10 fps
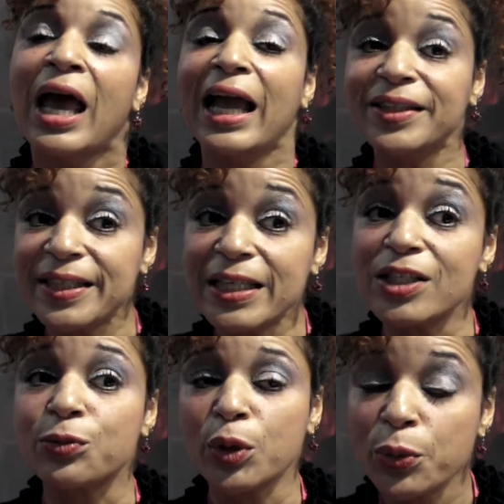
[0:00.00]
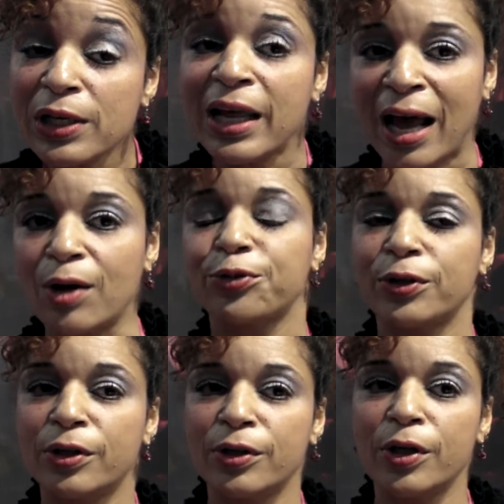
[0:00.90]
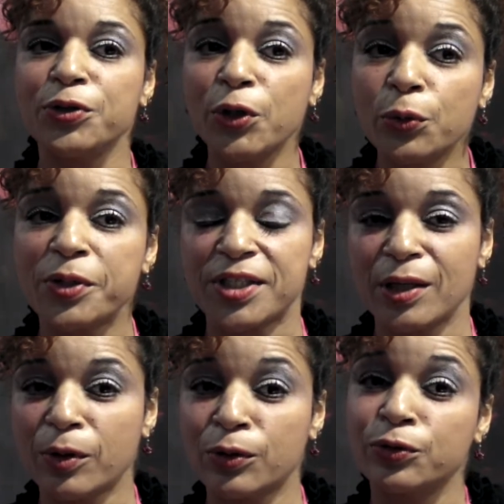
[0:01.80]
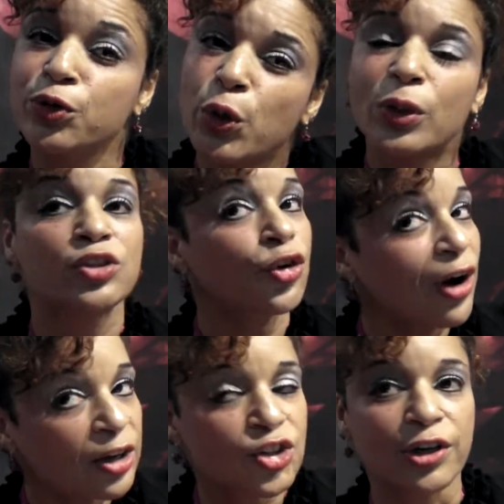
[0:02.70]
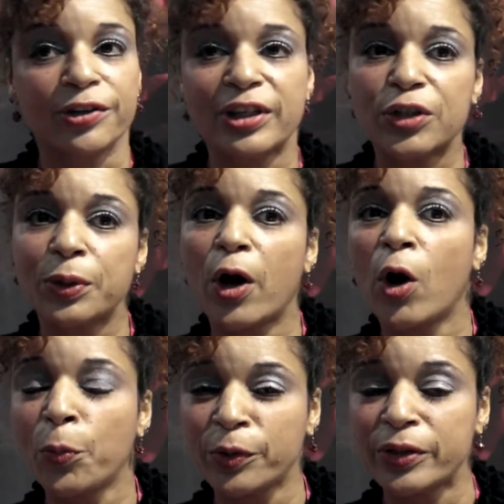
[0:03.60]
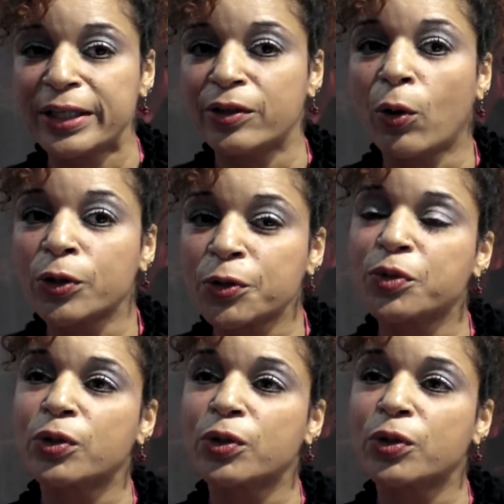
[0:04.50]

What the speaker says: Indeed, we will have a new museum, a new attraction that will open in autumn